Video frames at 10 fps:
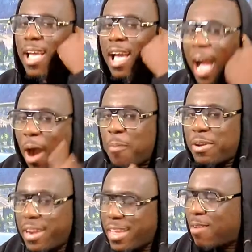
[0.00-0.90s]
I hope
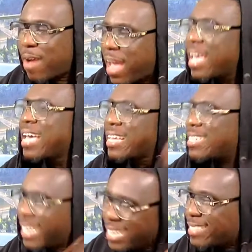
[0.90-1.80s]
you didn't hear right.
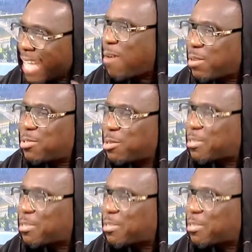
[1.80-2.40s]
Listen, I want you to